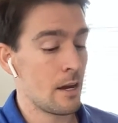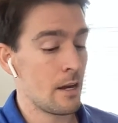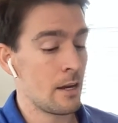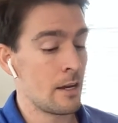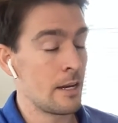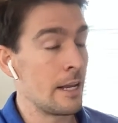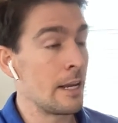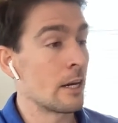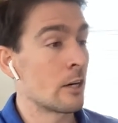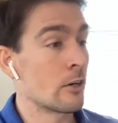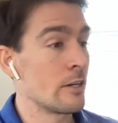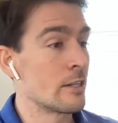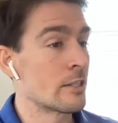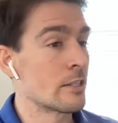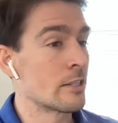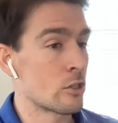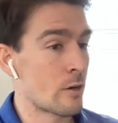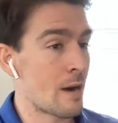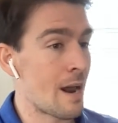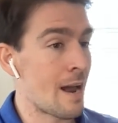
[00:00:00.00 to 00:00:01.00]
an increase
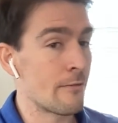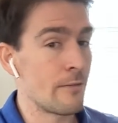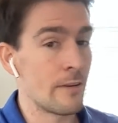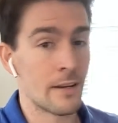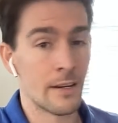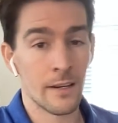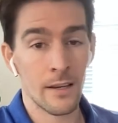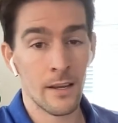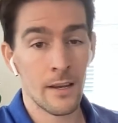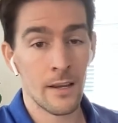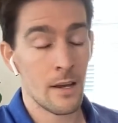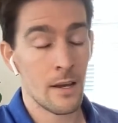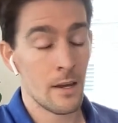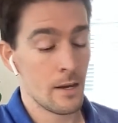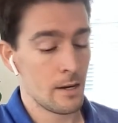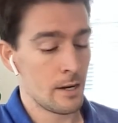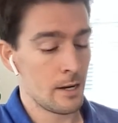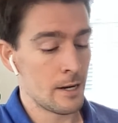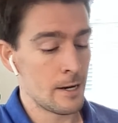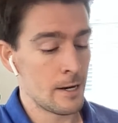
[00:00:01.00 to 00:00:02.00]
in traffic,
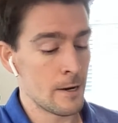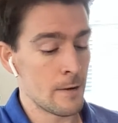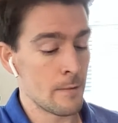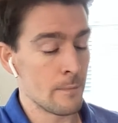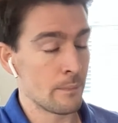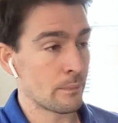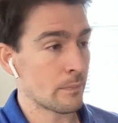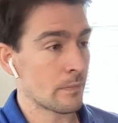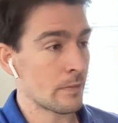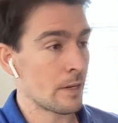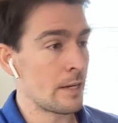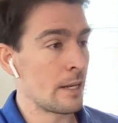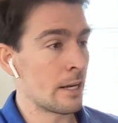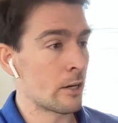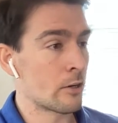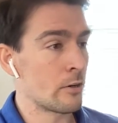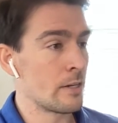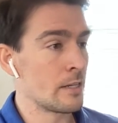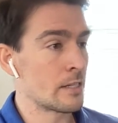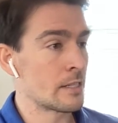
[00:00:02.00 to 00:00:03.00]
an
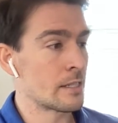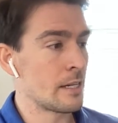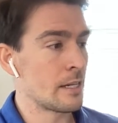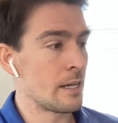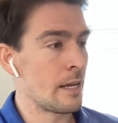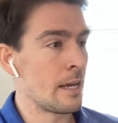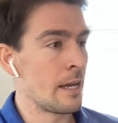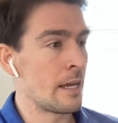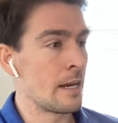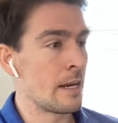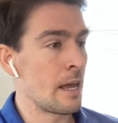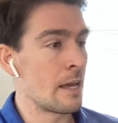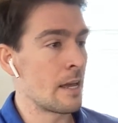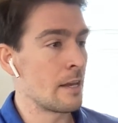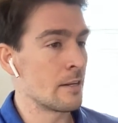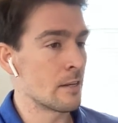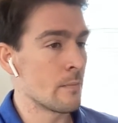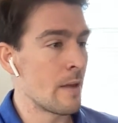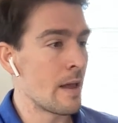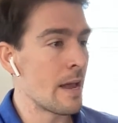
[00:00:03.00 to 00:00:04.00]
increase
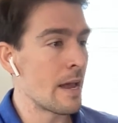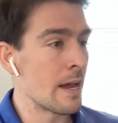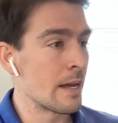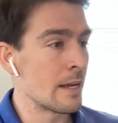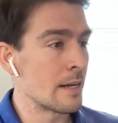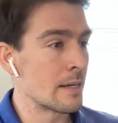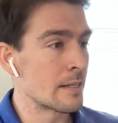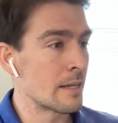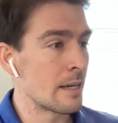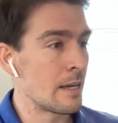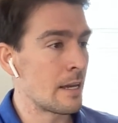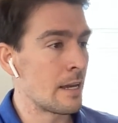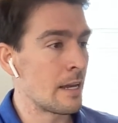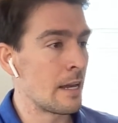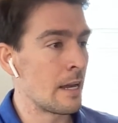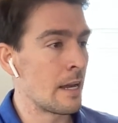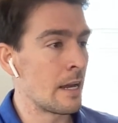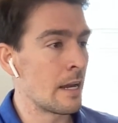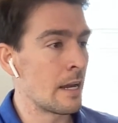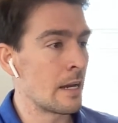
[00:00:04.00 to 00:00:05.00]
in demand,
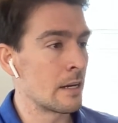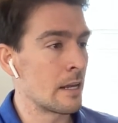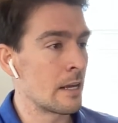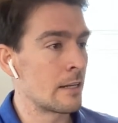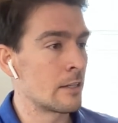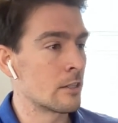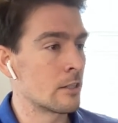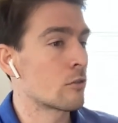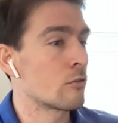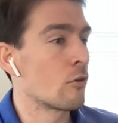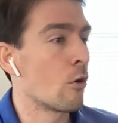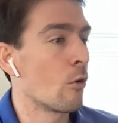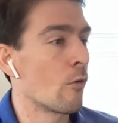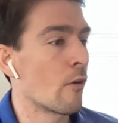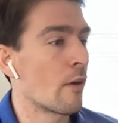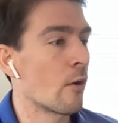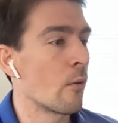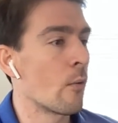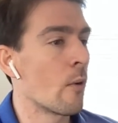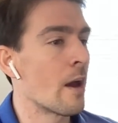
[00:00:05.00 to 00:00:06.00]
and just throw
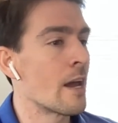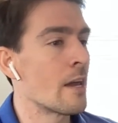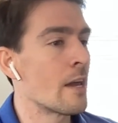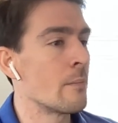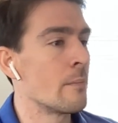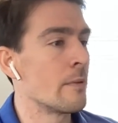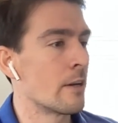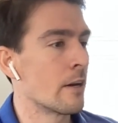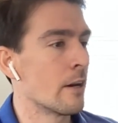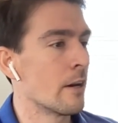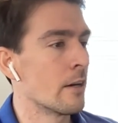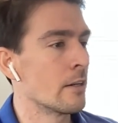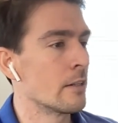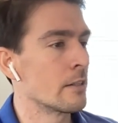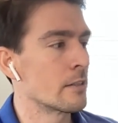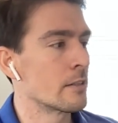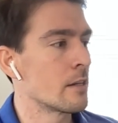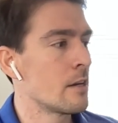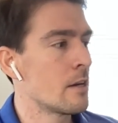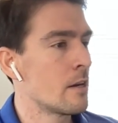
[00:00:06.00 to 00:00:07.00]
that away
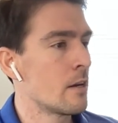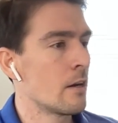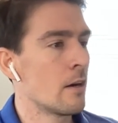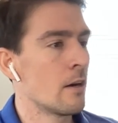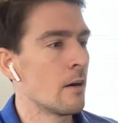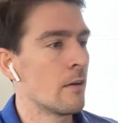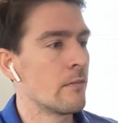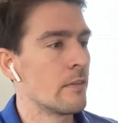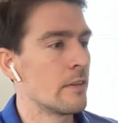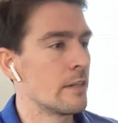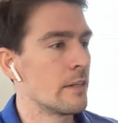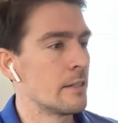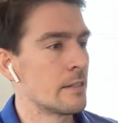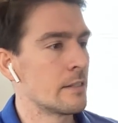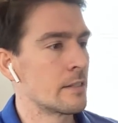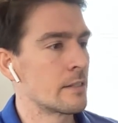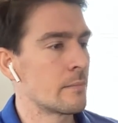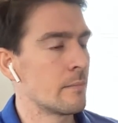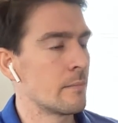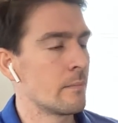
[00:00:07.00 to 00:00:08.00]
because of
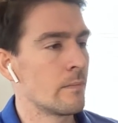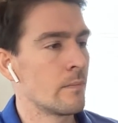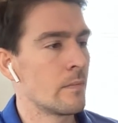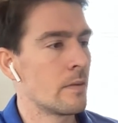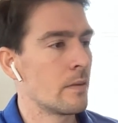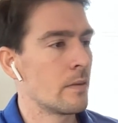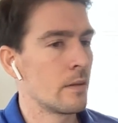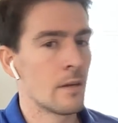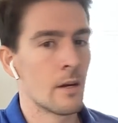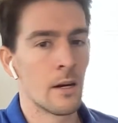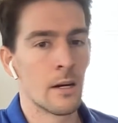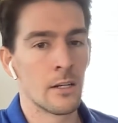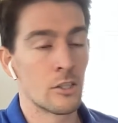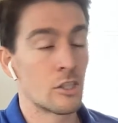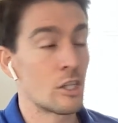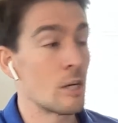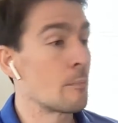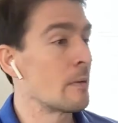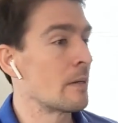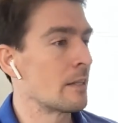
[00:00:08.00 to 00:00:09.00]
these
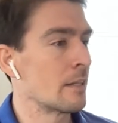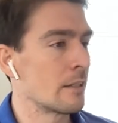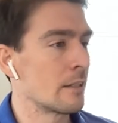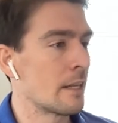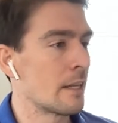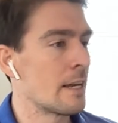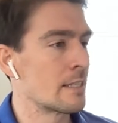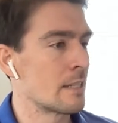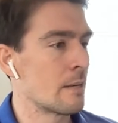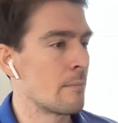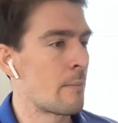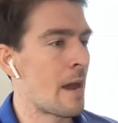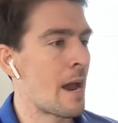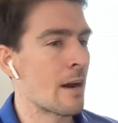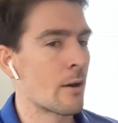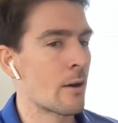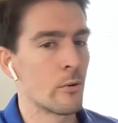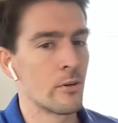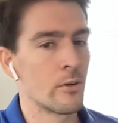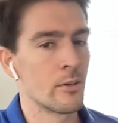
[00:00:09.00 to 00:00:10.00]
shipping delays and
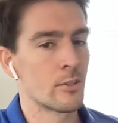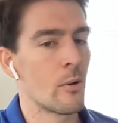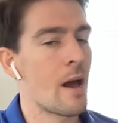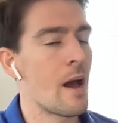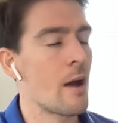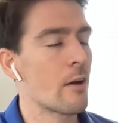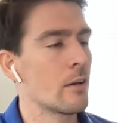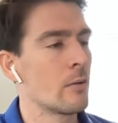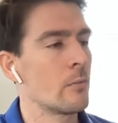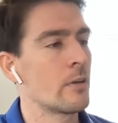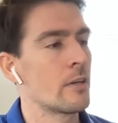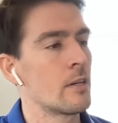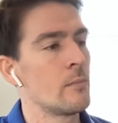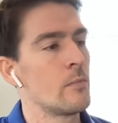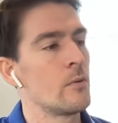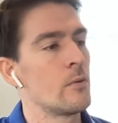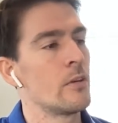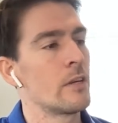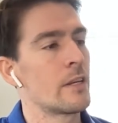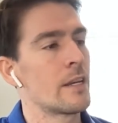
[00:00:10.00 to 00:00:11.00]
back orders. So how can we
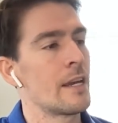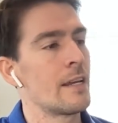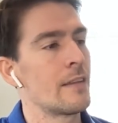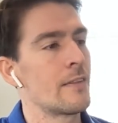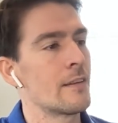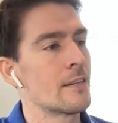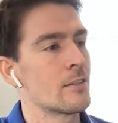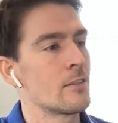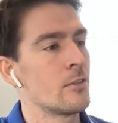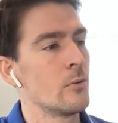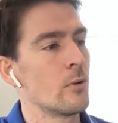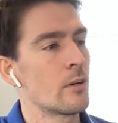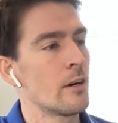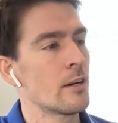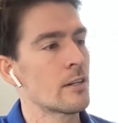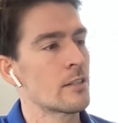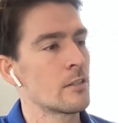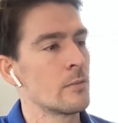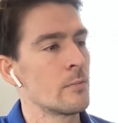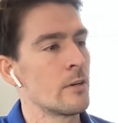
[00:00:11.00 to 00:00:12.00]
communicate this to a
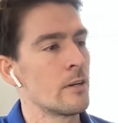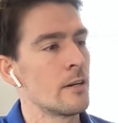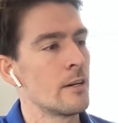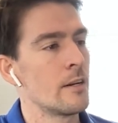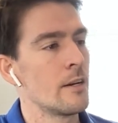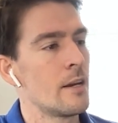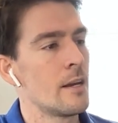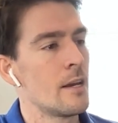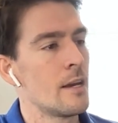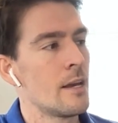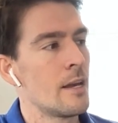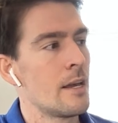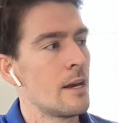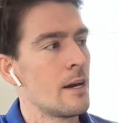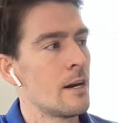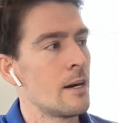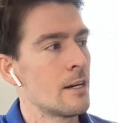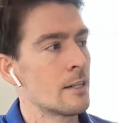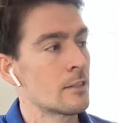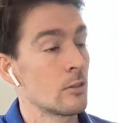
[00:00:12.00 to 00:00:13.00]
customer
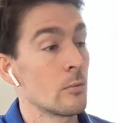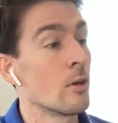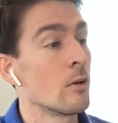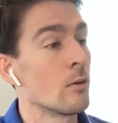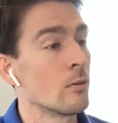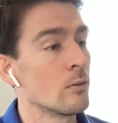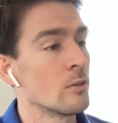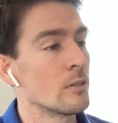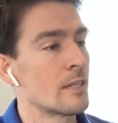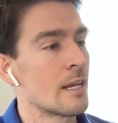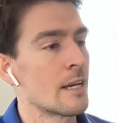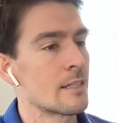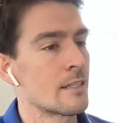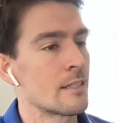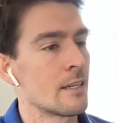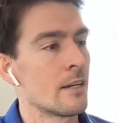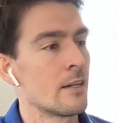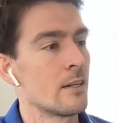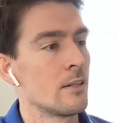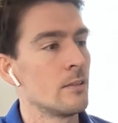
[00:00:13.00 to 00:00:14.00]
so we don't lose that
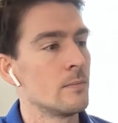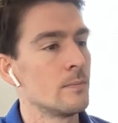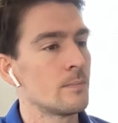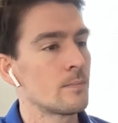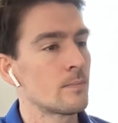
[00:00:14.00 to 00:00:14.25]
sale?